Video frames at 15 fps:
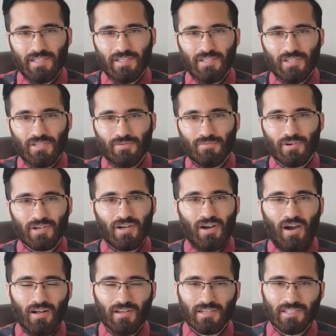issue where
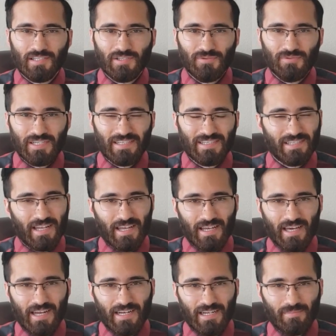college students didn't
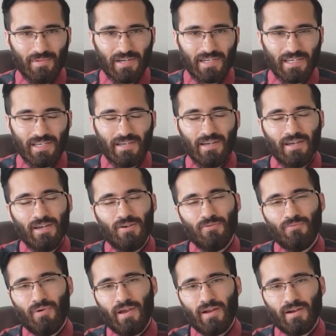get any money,
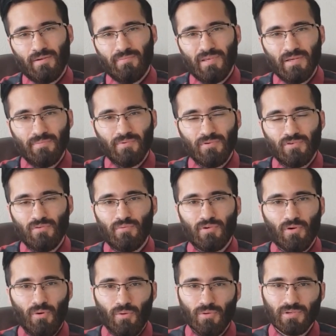where people who
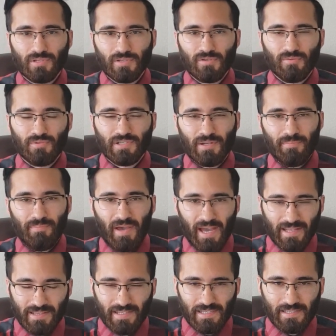were older, who were
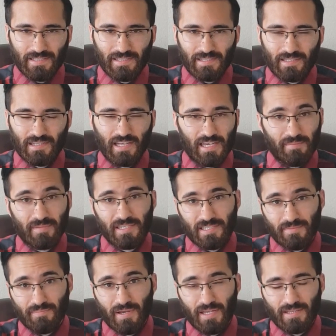dependents, claimed
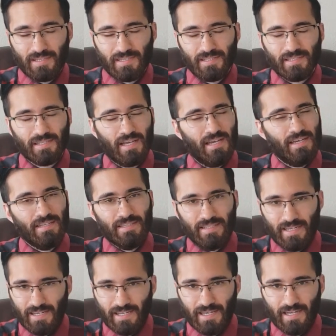as dependents,
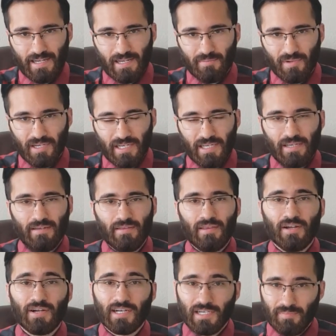didn't get any money.
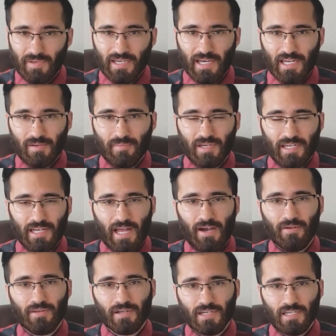They're going to be getting money
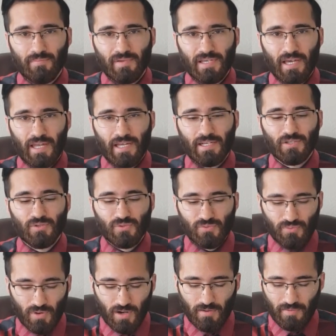now. They're going to be getting
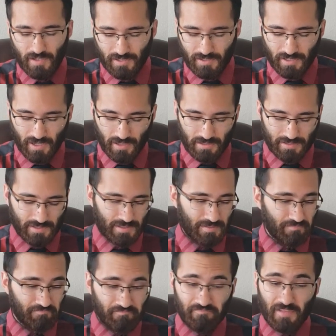
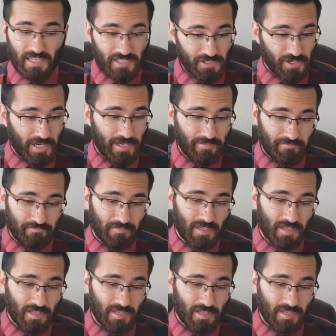$1,200. That's great.